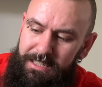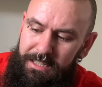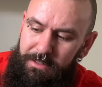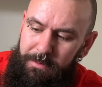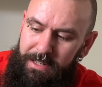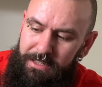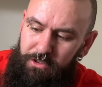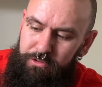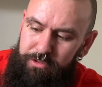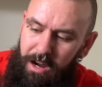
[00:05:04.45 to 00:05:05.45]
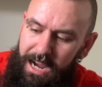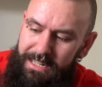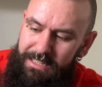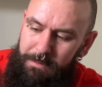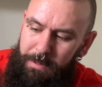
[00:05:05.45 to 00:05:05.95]
So somebody has tried
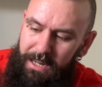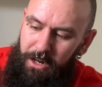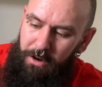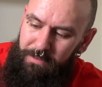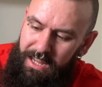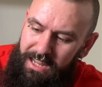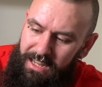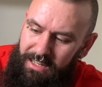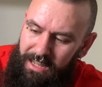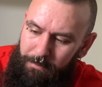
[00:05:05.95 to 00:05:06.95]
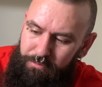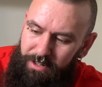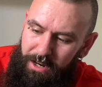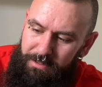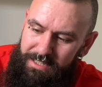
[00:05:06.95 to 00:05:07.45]
to peel off that
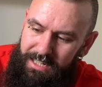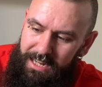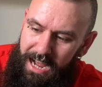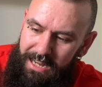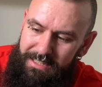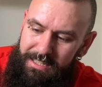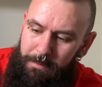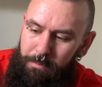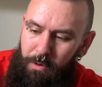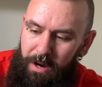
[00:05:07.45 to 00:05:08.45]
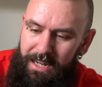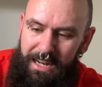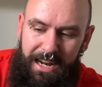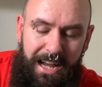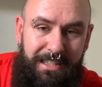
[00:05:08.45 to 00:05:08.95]
pre-owned sticker at some point,
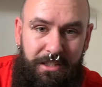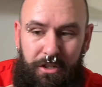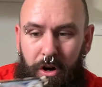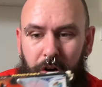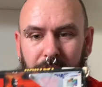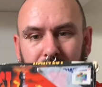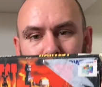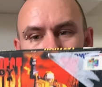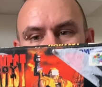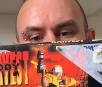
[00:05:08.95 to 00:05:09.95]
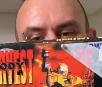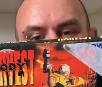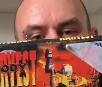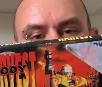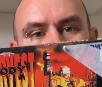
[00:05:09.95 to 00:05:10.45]
and that has not gone
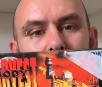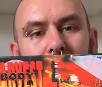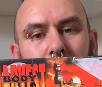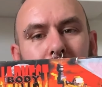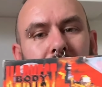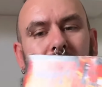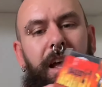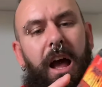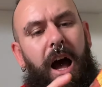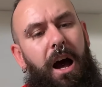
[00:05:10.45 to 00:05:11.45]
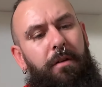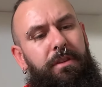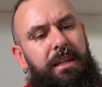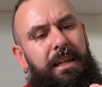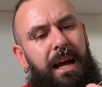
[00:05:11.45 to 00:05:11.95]
well. But other
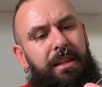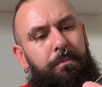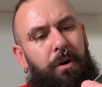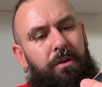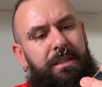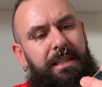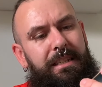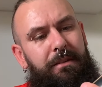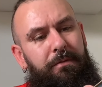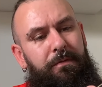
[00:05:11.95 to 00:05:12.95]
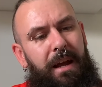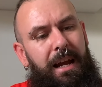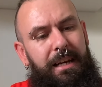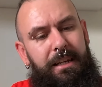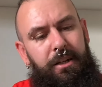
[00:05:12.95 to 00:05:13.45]
than that, the box is in
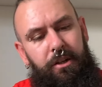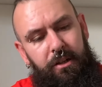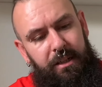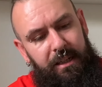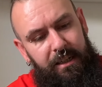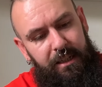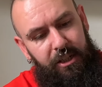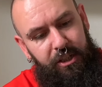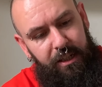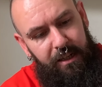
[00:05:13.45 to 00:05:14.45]
fairly good condition.